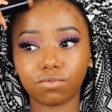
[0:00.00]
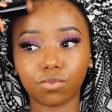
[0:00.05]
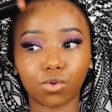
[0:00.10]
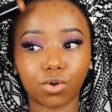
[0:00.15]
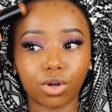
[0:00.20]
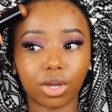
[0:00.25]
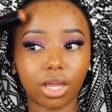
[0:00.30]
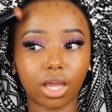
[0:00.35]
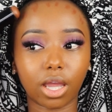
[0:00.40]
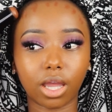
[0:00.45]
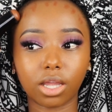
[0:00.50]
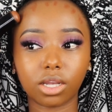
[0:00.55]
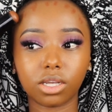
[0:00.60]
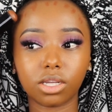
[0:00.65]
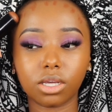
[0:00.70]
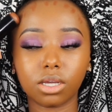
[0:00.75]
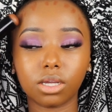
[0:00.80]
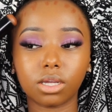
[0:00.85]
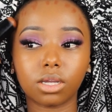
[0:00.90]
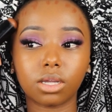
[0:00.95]
forehead.
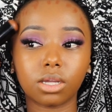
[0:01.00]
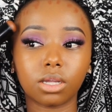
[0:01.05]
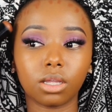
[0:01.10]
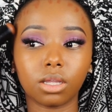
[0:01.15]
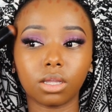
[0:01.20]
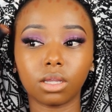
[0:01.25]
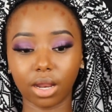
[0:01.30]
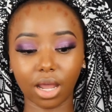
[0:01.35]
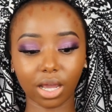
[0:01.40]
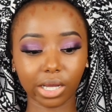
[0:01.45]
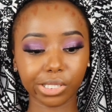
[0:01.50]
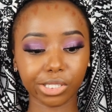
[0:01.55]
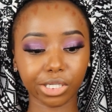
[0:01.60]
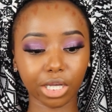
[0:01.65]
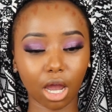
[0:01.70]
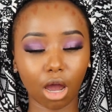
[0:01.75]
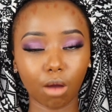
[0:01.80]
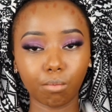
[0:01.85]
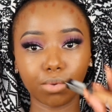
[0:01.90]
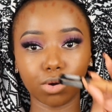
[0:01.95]
Next
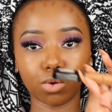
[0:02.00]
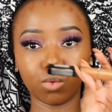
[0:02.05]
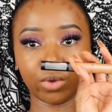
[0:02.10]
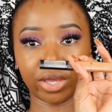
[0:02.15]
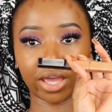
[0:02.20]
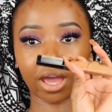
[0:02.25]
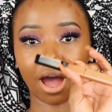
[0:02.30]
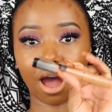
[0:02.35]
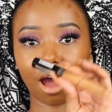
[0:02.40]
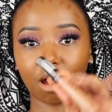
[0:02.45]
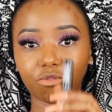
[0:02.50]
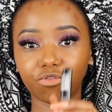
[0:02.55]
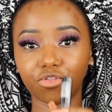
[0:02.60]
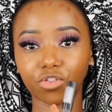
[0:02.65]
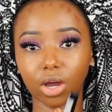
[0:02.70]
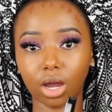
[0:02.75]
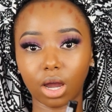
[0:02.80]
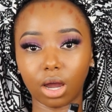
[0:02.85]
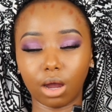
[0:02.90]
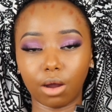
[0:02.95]
up, we have
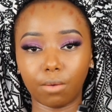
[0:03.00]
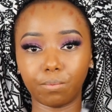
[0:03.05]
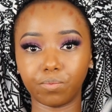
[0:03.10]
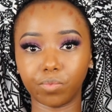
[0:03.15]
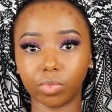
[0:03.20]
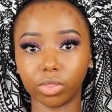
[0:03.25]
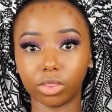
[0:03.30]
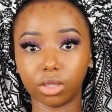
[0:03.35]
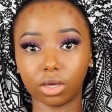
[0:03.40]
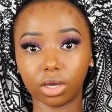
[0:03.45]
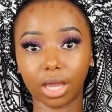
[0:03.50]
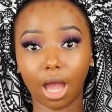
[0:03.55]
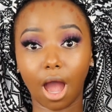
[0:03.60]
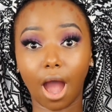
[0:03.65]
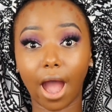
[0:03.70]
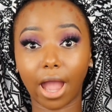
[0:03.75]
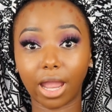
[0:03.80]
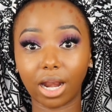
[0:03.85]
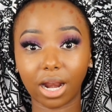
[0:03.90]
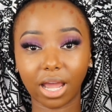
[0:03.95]
the
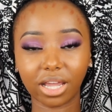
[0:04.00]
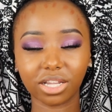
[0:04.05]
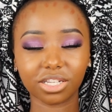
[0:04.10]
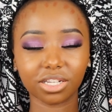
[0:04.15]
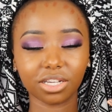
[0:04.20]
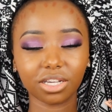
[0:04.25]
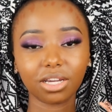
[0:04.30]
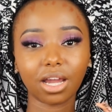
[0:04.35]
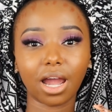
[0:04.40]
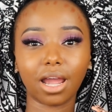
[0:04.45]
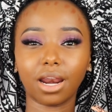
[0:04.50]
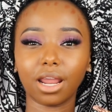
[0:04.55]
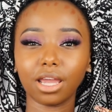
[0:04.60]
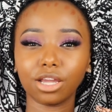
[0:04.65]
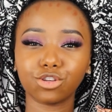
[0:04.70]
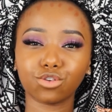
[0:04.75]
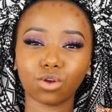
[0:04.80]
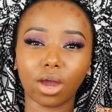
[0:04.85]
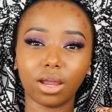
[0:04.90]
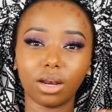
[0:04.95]
highlighting. I
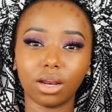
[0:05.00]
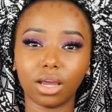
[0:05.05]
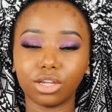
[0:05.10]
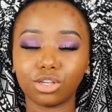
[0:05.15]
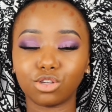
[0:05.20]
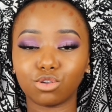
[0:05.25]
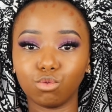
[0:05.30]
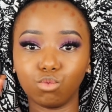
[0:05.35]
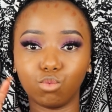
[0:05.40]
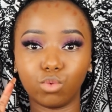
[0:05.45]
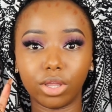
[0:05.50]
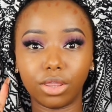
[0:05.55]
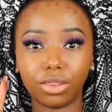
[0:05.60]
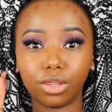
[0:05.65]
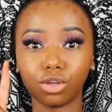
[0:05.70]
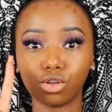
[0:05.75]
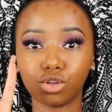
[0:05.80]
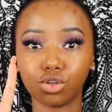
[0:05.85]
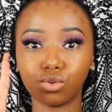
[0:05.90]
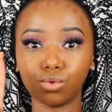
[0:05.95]
like to highlight with
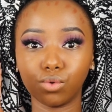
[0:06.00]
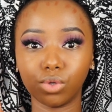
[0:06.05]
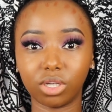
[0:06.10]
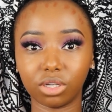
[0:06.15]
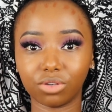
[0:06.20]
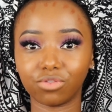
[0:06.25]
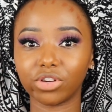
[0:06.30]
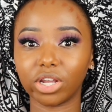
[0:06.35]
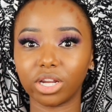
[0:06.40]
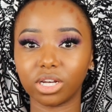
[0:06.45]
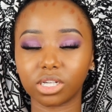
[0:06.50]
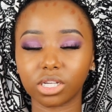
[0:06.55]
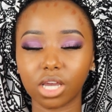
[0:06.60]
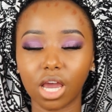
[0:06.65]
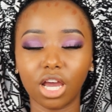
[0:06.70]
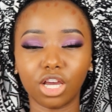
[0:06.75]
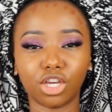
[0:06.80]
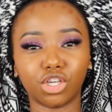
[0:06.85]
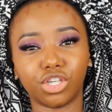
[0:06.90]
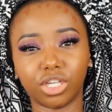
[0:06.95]
2 different
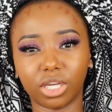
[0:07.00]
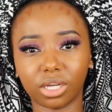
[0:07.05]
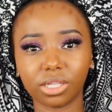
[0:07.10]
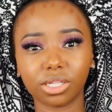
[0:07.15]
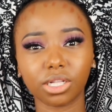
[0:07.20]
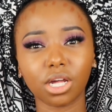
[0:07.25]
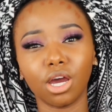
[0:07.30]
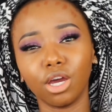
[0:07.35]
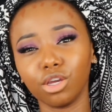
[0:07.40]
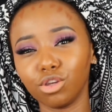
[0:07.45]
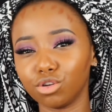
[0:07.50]
shades.